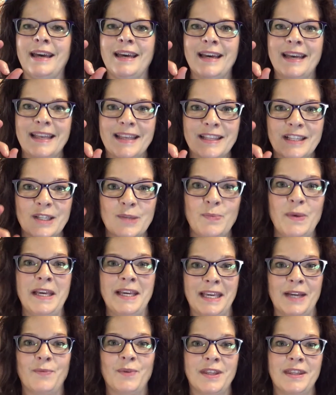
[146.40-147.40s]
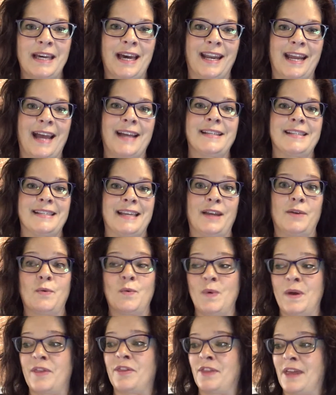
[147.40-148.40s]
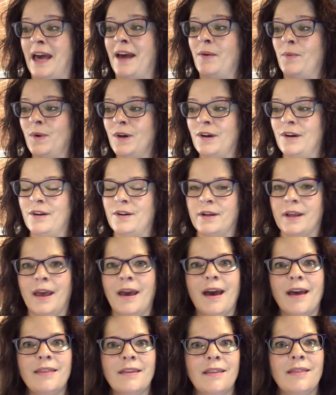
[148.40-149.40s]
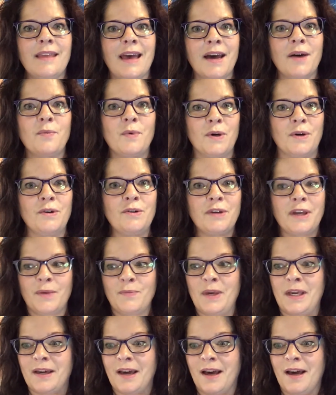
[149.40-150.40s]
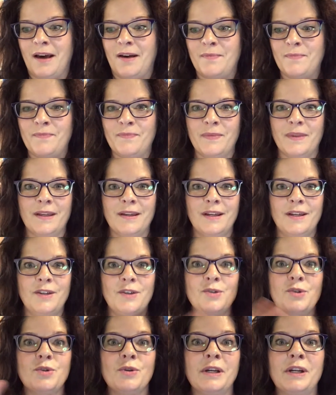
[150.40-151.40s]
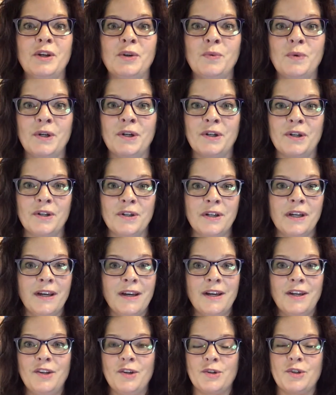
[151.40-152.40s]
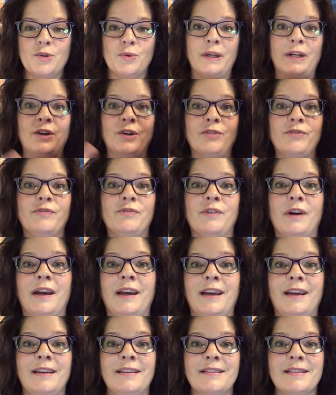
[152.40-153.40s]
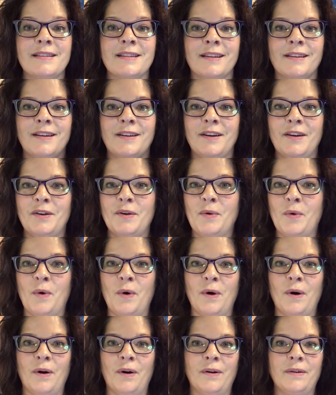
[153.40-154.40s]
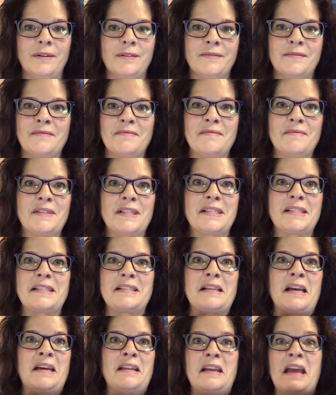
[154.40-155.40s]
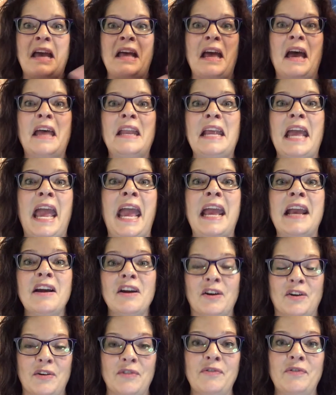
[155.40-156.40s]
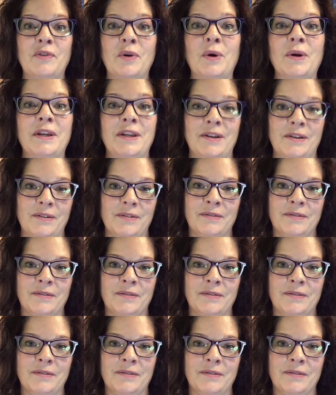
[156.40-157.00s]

speaking with that accent, with that word. And then that word can become your trigger word, your trigger phrase, or an anchor for you.